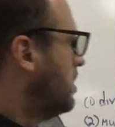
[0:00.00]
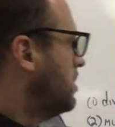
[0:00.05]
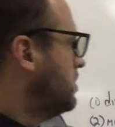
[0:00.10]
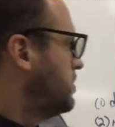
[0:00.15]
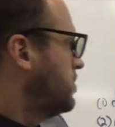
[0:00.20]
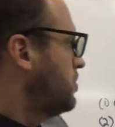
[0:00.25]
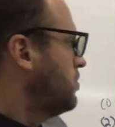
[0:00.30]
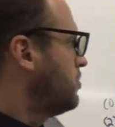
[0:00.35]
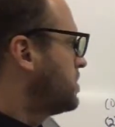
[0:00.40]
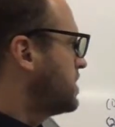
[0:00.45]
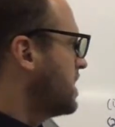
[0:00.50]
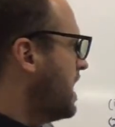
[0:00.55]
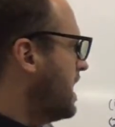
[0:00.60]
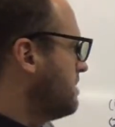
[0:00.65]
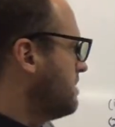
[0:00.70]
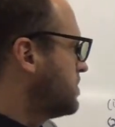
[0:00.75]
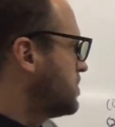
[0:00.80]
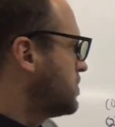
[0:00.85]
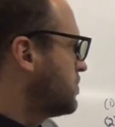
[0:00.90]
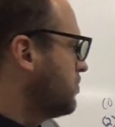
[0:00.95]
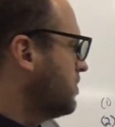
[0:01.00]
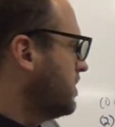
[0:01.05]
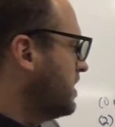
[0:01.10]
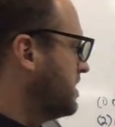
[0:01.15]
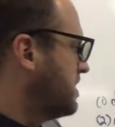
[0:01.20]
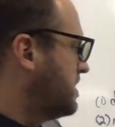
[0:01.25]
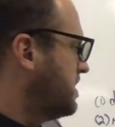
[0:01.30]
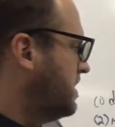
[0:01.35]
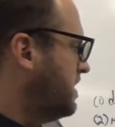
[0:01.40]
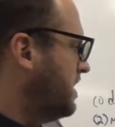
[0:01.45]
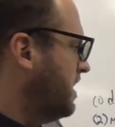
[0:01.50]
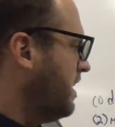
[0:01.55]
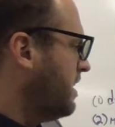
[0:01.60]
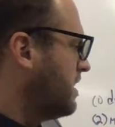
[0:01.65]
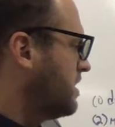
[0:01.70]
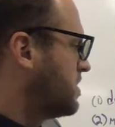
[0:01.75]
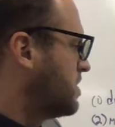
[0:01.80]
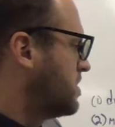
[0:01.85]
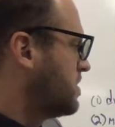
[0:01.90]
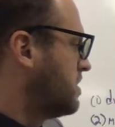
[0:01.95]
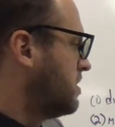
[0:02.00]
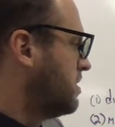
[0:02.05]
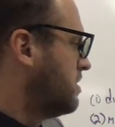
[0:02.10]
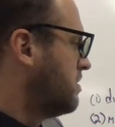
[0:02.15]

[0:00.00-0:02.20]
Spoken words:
2 times 3 is 6.